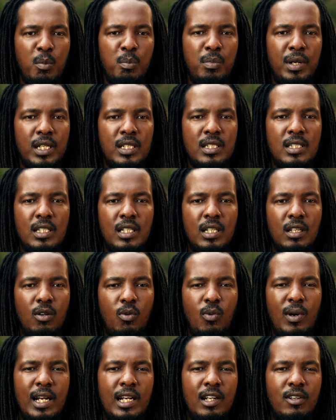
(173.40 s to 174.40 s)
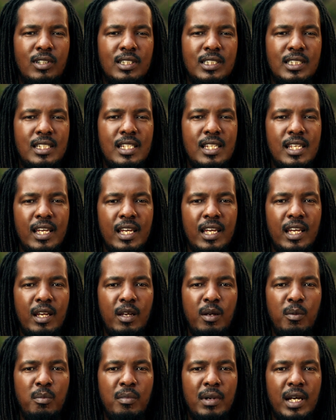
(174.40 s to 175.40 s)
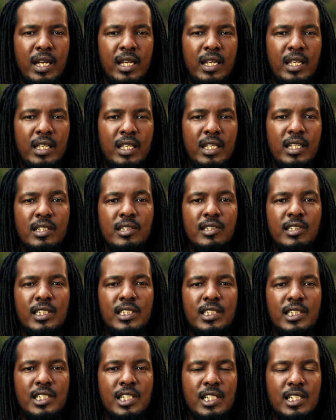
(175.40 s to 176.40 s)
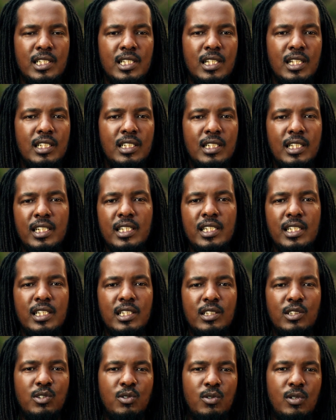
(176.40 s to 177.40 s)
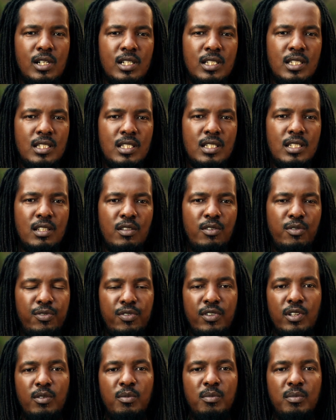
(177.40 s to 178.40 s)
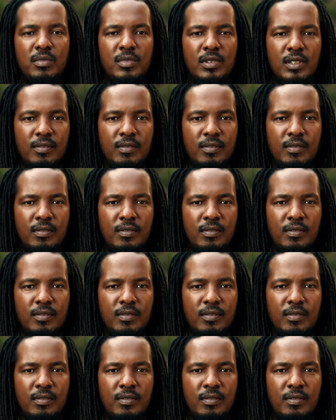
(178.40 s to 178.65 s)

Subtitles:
But while I was there, my interest just started leaning towards film.